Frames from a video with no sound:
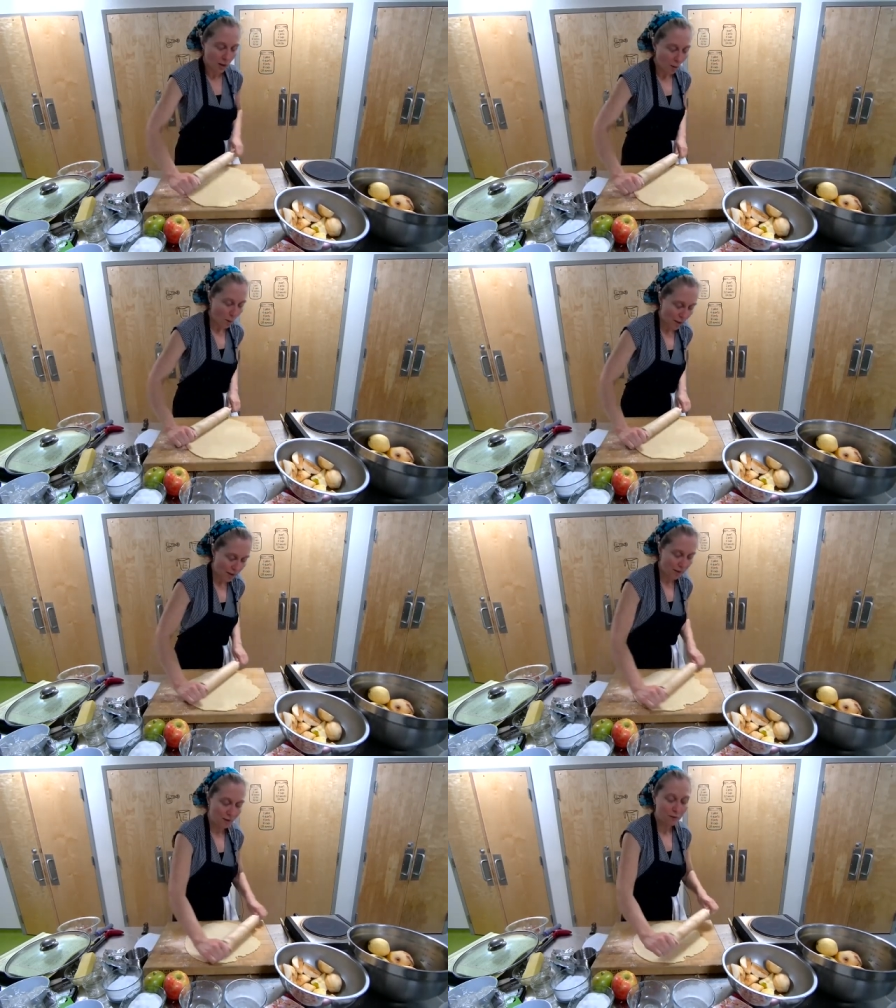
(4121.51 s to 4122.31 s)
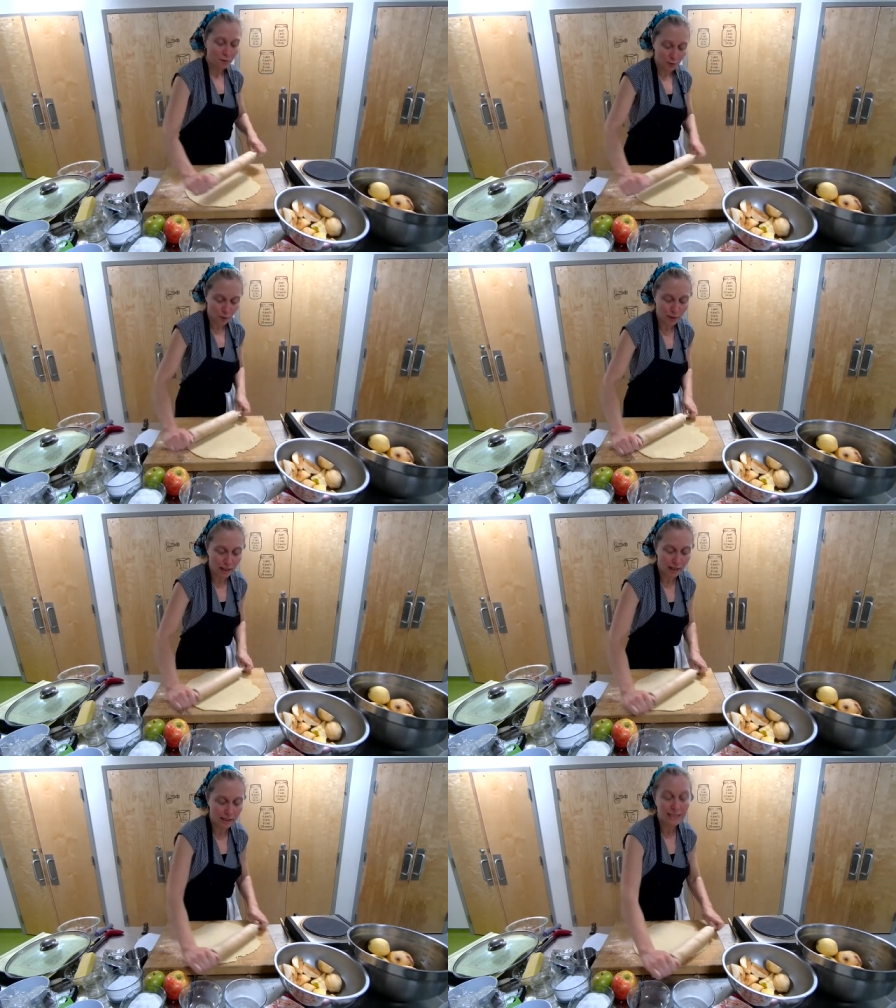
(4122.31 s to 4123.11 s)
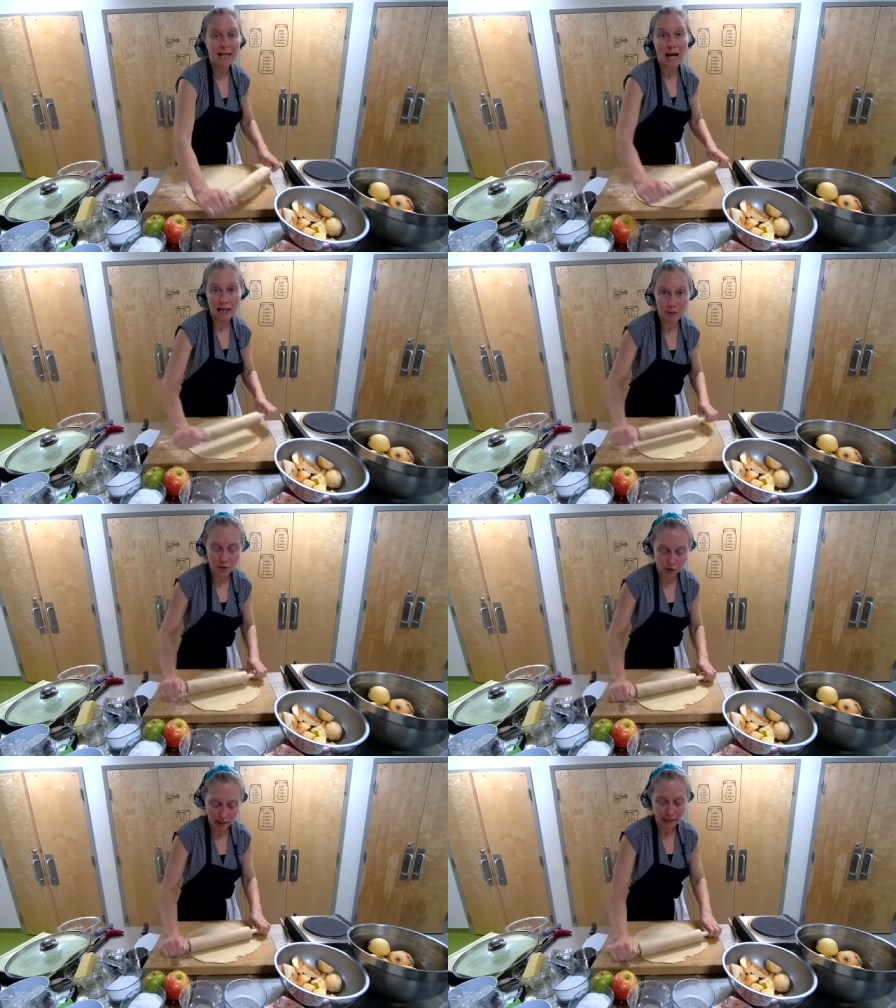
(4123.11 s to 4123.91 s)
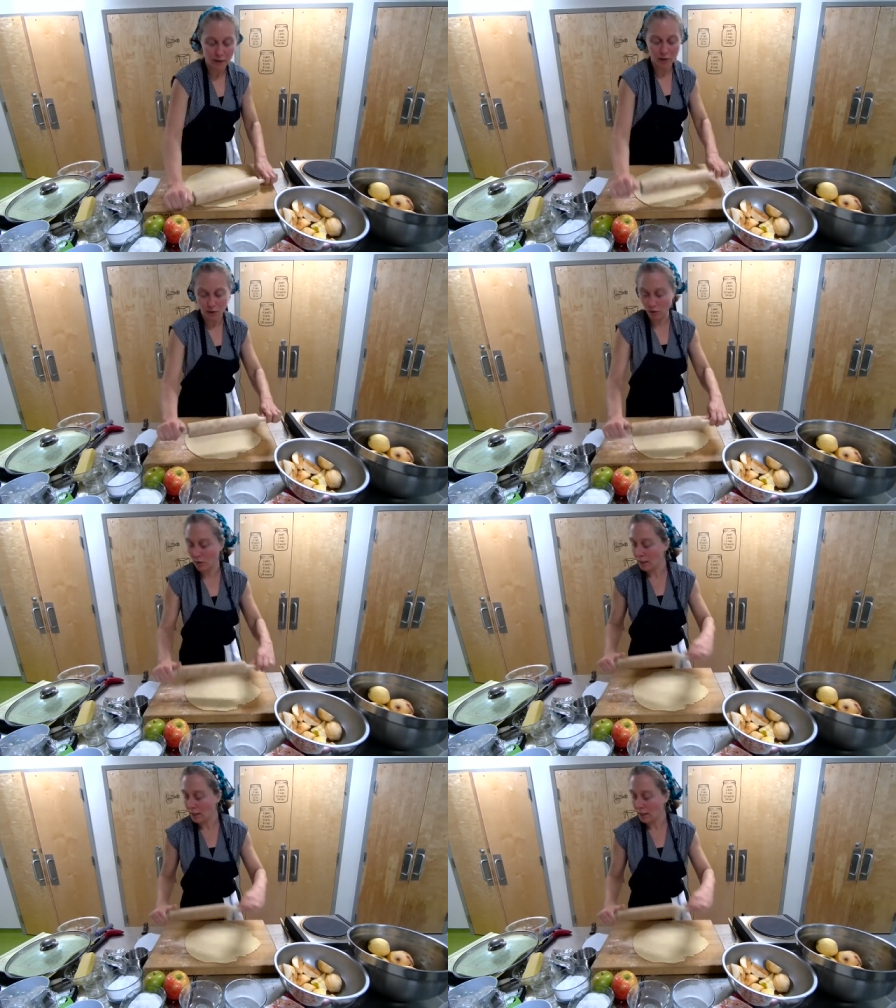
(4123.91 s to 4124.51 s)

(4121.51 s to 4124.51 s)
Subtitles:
with the fruit and the size you're cutting to,